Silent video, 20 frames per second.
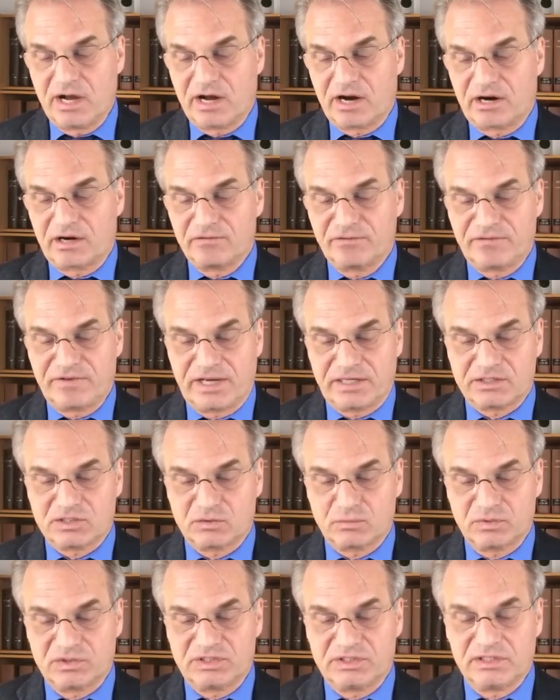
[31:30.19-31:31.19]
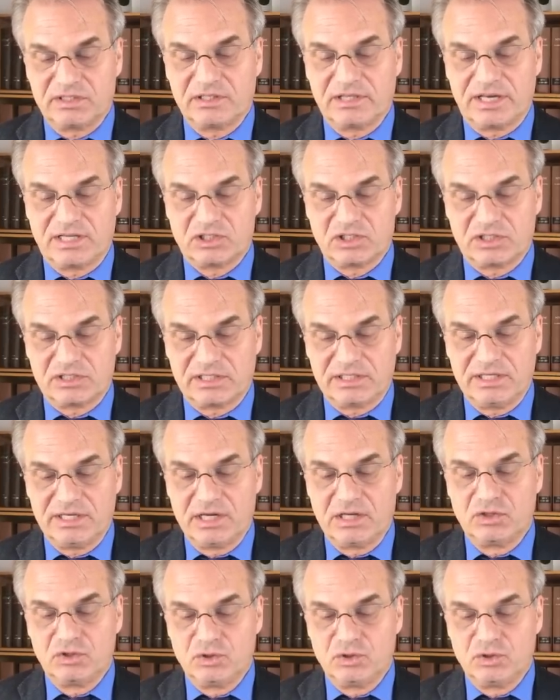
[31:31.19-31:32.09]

are infected with the allegedly